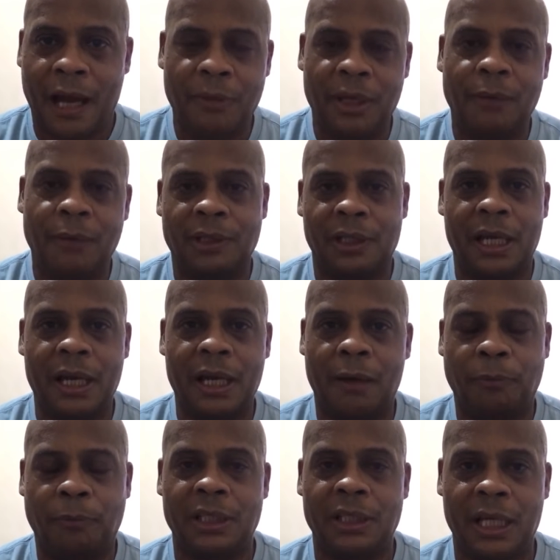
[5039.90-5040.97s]
I'm able to
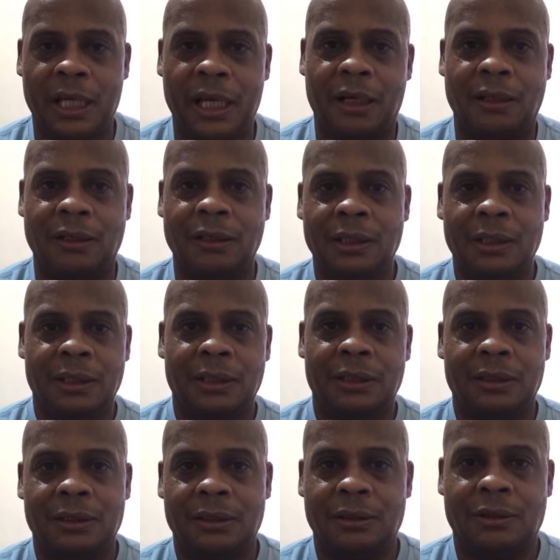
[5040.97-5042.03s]
help her now
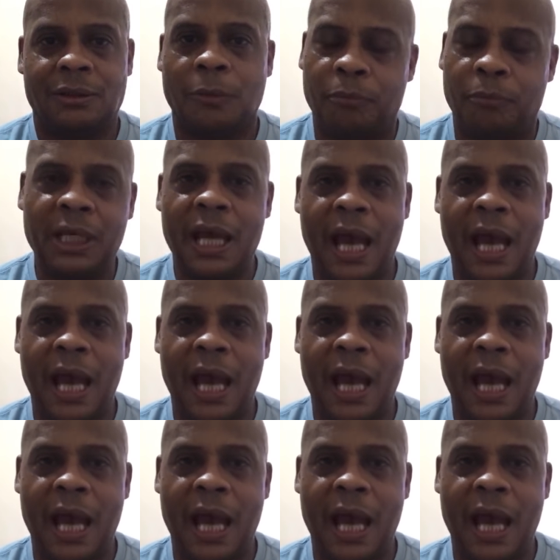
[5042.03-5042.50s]
to